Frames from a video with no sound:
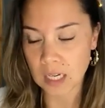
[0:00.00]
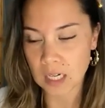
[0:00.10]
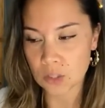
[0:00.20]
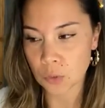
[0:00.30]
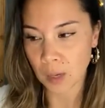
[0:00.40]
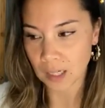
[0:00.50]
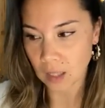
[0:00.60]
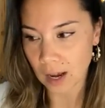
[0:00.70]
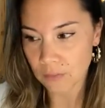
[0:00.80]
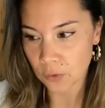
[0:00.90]
into our
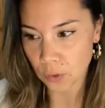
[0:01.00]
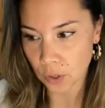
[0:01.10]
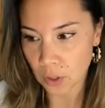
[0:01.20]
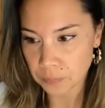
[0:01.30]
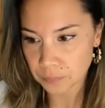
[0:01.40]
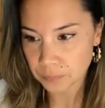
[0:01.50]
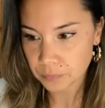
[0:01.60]
life or not.